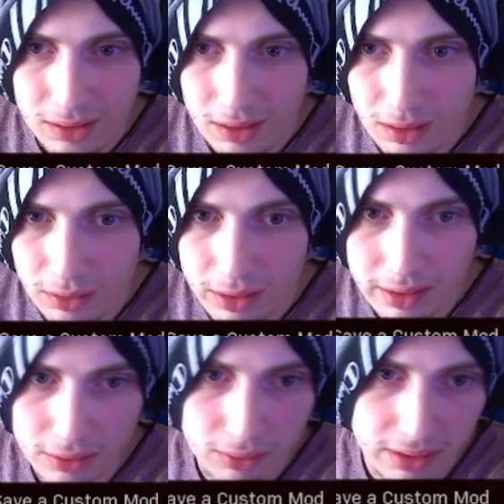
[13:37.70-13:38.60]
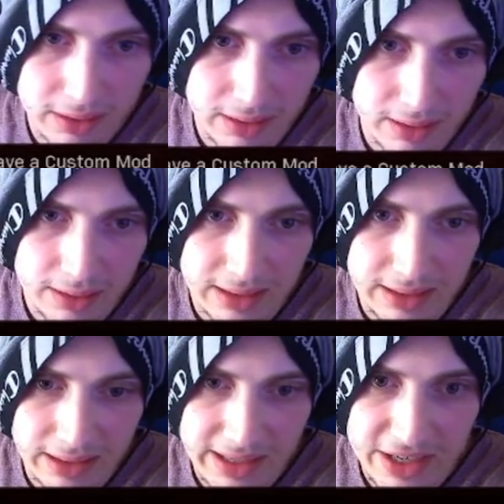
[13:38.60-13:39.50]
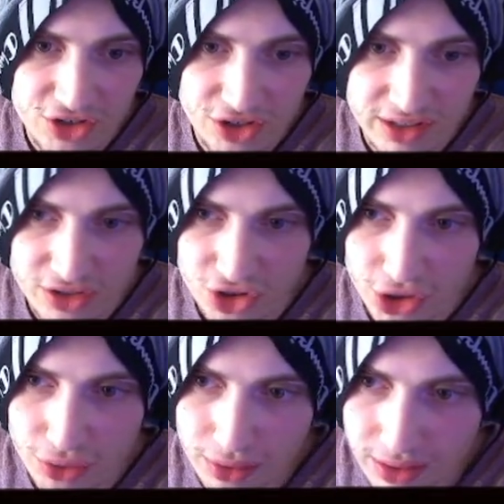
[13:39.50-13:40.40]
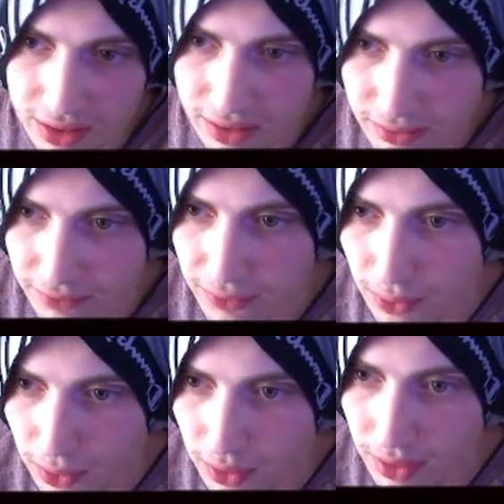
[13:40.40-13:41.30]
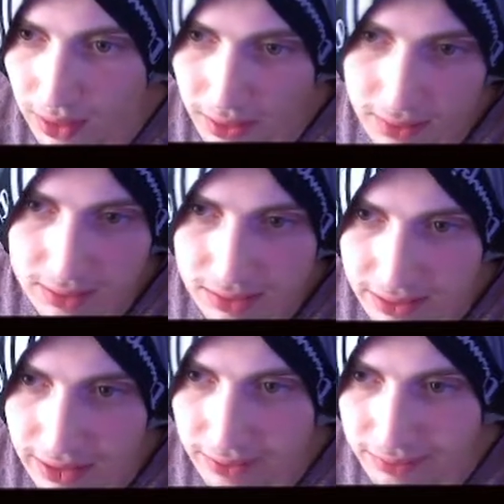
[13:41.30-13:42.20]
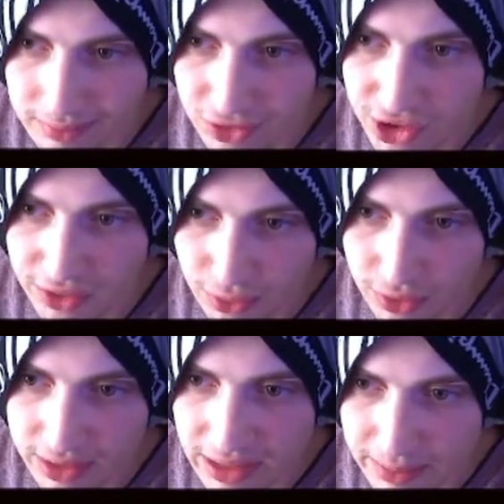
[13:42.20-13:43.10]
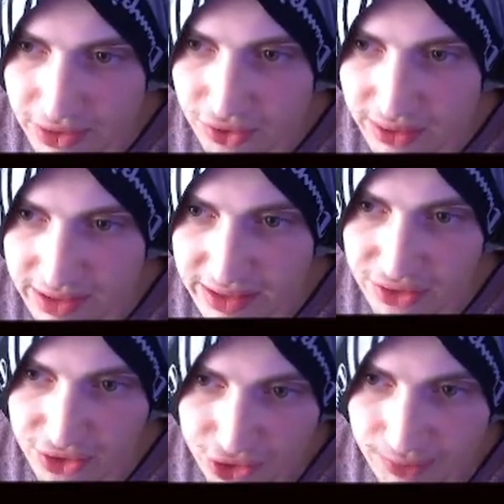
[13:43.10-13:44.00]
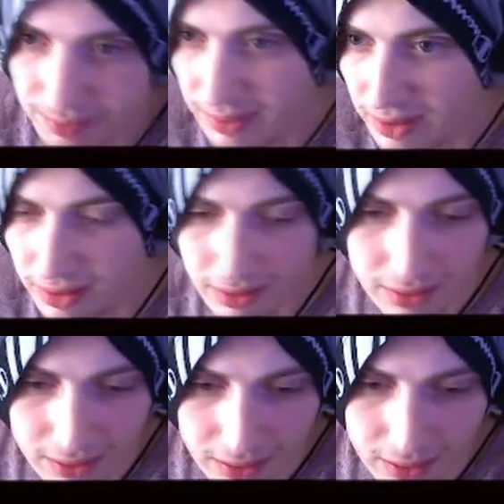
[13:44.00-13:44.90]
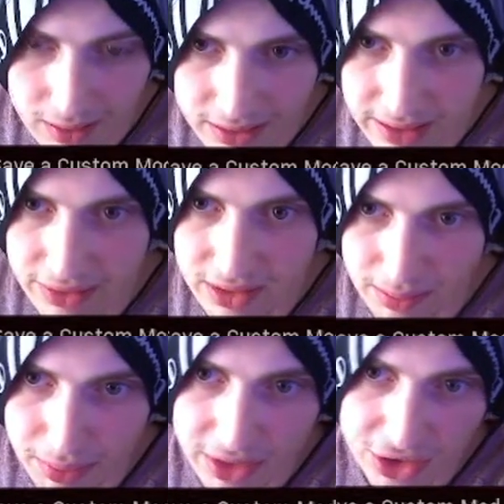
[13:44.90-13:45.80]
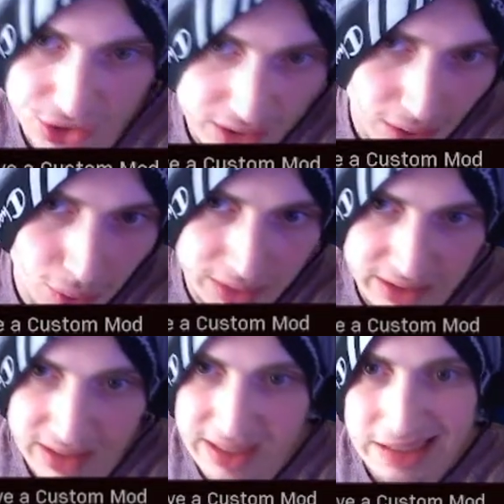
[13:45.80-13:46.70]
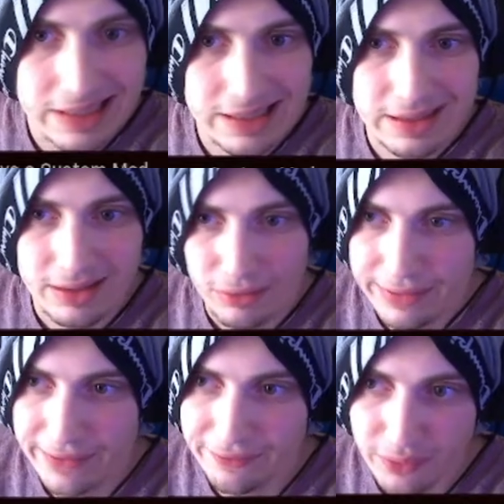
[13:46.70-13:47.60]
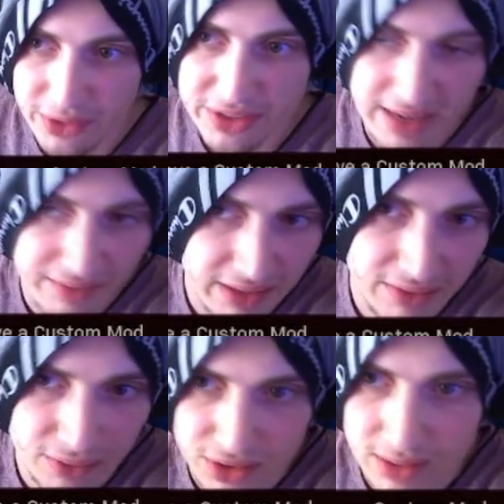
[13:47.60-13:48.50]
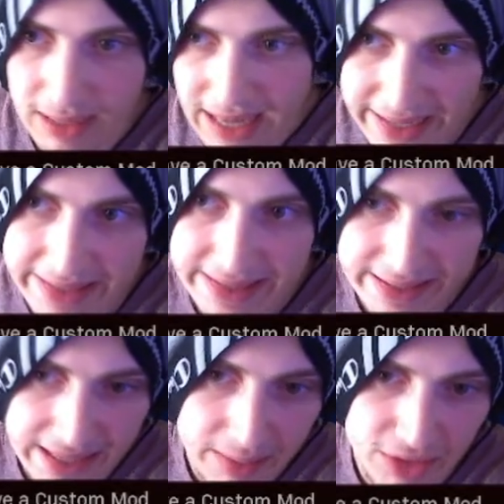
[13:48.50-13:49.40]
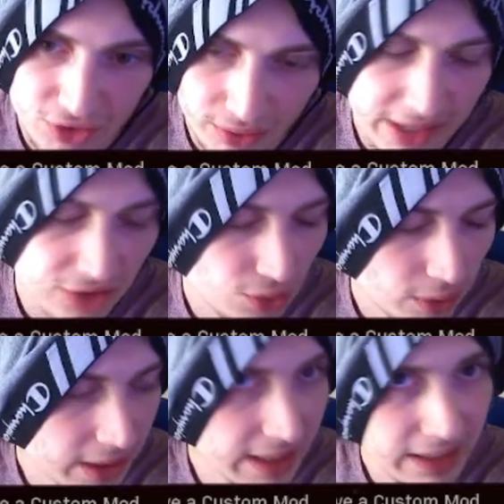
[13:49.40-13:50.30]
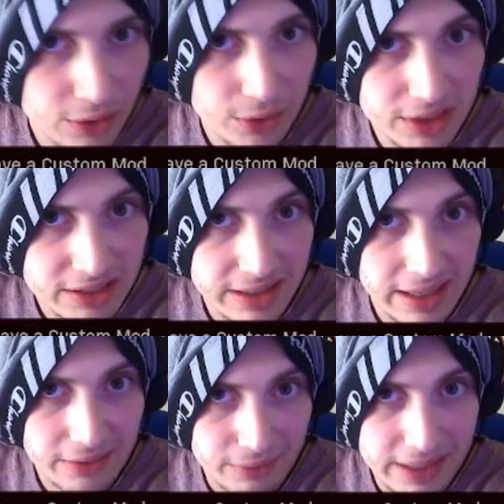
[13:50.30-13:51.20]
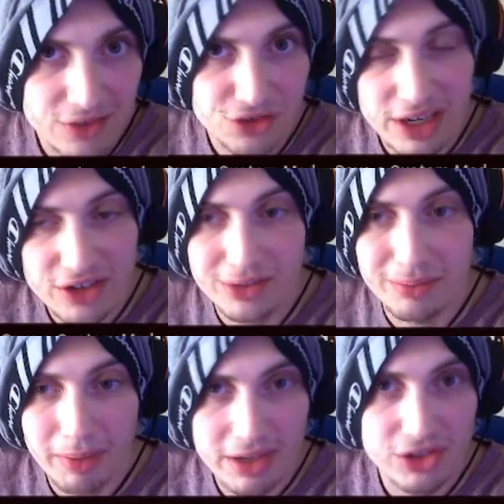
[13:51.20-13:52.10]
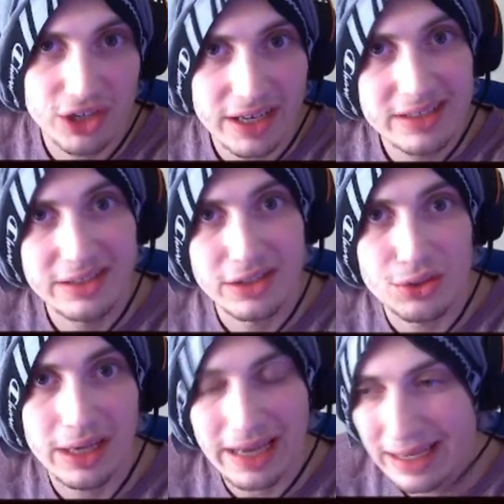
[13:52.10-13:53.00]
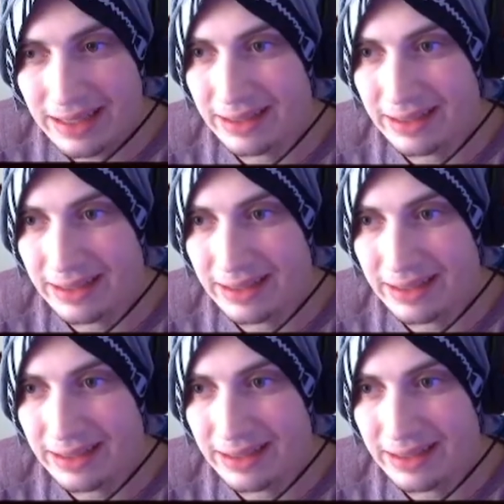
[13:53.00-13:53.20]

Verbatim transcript: We're going to run the agency choke for, you know, general damage range. Sound suppression, always nice. Reinforced heavy for some added damage range. You want to increase that range as much as you can.